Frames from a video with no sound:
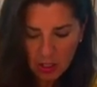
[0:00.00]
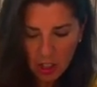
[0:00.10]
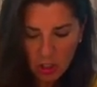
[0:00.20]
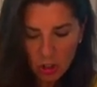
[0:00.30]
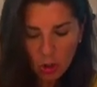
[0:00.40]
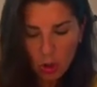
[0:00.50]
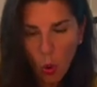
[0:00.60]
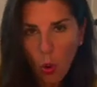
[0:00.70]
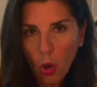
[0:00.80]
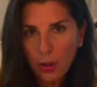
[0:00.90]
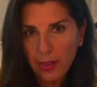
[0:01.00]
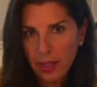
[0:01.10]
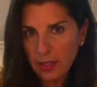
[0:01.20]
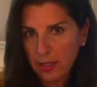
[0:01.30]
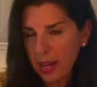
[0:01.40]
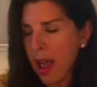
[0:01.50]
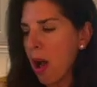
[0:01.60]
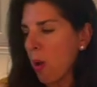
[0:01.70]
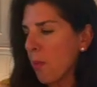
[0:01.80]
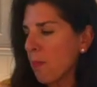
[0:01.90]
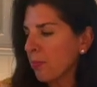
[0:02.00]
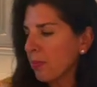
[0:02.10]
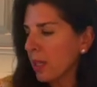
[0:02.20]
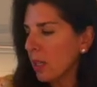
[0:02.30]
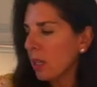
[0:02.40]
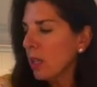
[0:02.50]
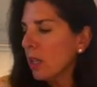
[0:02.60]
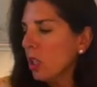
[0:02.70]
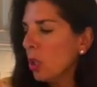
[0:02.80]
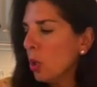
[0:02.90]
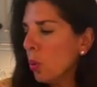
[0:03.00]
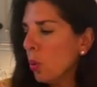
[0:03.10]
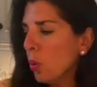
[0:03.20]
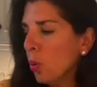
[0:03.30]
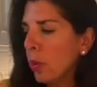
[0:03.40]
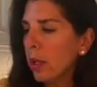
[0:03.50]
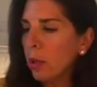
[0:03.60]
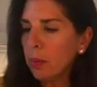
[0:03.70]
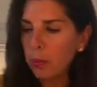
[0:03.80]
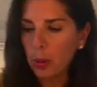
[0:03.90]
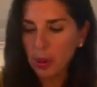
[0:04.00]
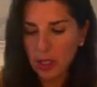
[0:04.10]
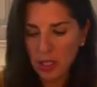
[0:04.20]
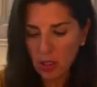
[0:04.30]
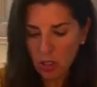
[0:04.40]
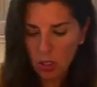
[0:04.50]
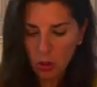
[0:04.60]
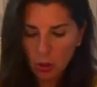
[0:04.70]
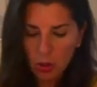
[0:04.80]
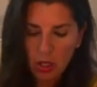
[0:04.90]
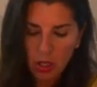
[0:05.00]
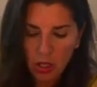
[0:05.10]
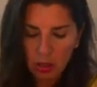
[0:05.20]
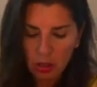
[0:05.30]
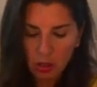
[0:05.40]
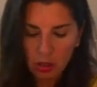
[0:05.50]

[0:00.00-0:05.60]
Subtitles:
to store this now, you will put it into a little